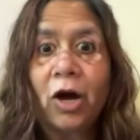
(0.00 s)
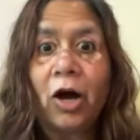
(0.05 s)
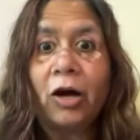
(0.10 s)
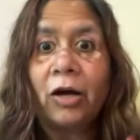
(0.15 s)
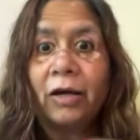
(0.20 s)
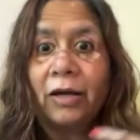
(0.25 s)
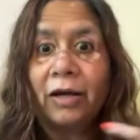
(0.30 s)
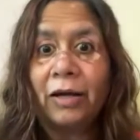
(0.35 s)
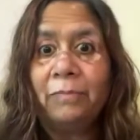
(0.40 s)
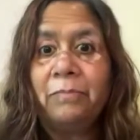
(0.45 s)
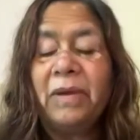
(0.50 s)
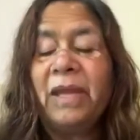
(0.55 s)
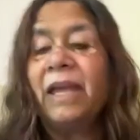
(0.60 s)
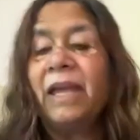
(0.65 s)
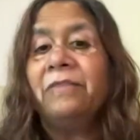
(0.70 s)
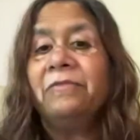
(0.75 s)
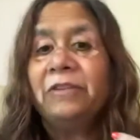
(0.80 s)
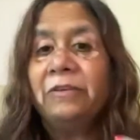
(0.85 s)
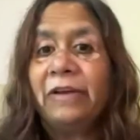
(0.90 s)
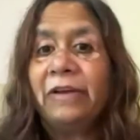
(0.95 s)
talk and
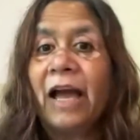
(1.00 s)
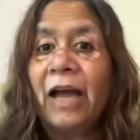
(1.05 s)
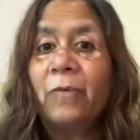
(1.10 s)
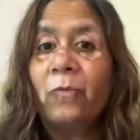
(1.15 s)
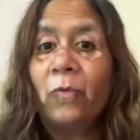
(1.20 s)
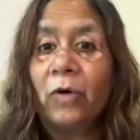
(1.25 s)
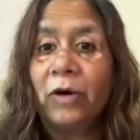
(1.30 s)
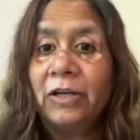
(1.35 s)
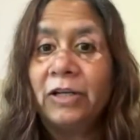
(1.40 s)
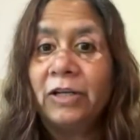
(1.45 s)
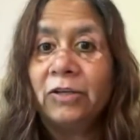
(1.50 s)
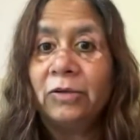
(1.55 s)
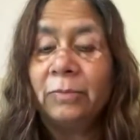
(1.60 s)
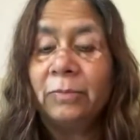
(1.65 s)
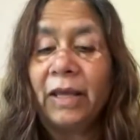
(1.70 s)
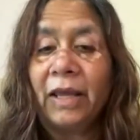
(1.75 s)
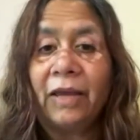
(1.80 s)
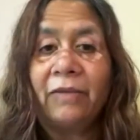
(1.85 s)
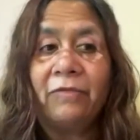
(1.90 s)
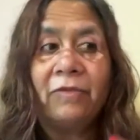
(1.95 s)
behave the way I want it to
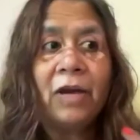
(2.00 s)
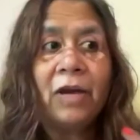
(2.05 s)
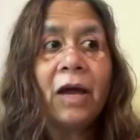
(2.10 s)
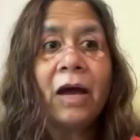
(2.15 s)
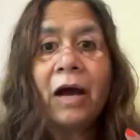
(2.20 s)
behave?